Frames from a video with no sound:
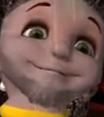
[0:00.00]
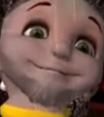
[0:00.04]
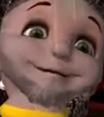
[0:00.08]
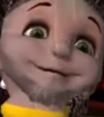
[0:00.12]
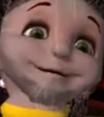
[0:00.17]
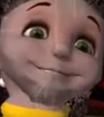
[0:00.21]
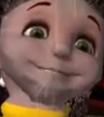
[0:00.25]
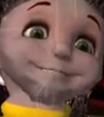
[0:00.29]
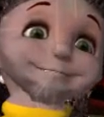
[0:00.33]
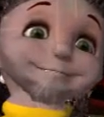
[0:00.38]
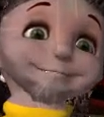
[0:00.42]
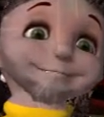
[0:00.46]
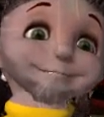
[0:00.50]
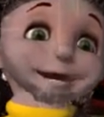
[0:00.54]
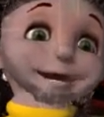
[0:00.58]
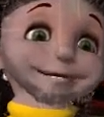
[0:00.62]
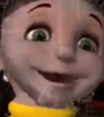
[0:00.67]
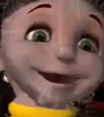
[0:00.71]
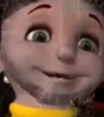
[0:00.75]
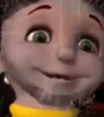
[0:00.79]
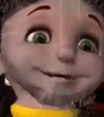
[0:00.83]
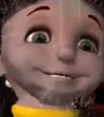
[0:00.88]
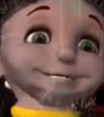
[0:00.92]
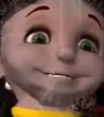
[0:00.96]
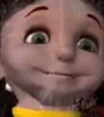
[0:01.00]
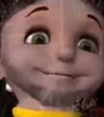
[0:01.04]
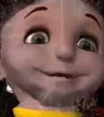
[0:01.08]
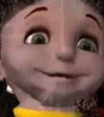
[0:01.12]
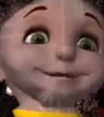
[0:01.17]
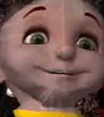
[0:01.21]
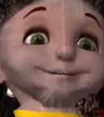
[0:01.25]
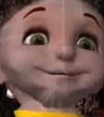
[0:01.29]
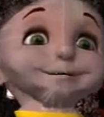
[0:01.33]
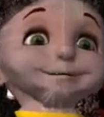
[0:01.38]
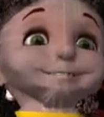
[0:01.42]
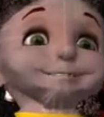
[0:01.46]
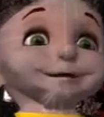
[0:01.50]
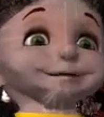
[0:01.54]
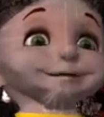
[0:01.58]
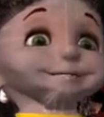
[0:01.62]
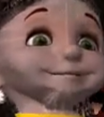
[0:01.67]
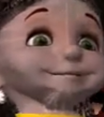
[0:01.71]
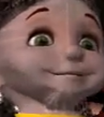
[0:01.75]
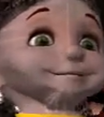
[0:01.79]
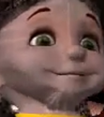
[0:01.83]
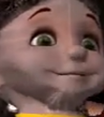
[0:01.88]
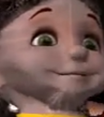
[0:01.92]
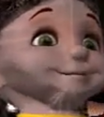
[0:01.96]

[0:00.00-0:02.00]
He was then obliged to do as she first